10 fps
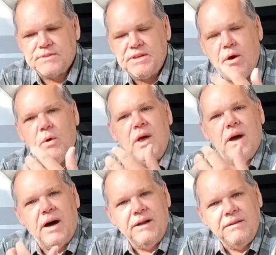So
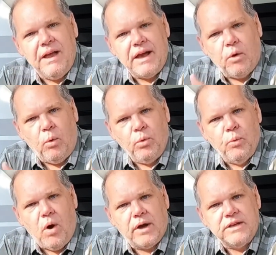unlike old
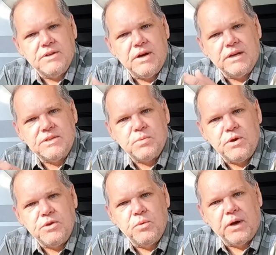walkie-talkies where
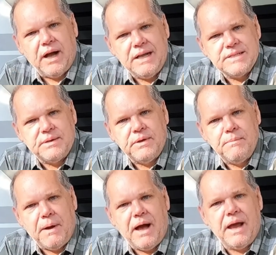you are constantly
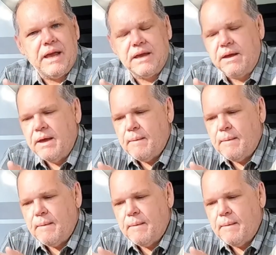buying